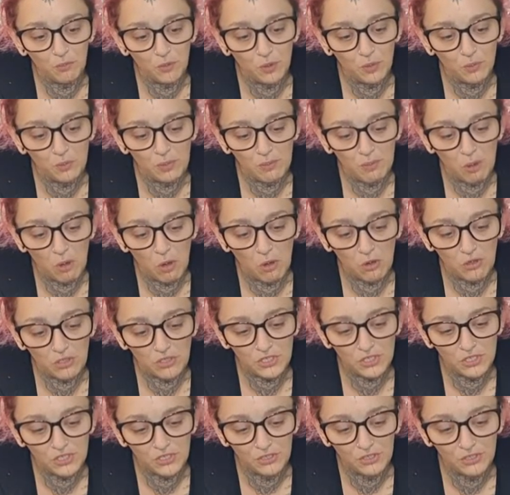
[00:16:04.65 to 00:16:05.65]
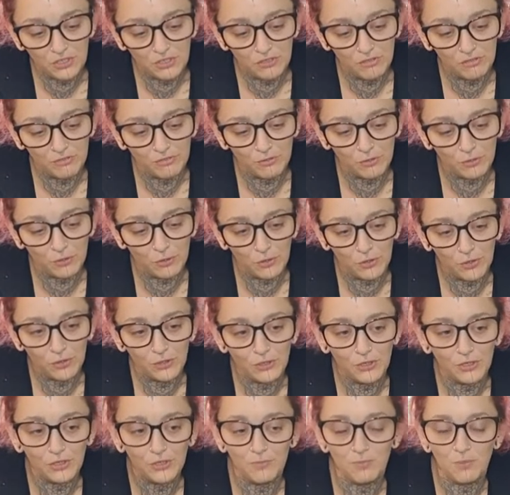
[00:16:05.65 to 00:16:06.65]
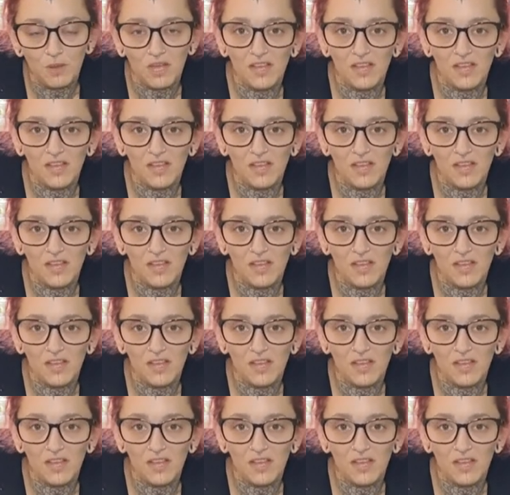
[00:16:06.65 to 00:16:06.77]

booby pot for her.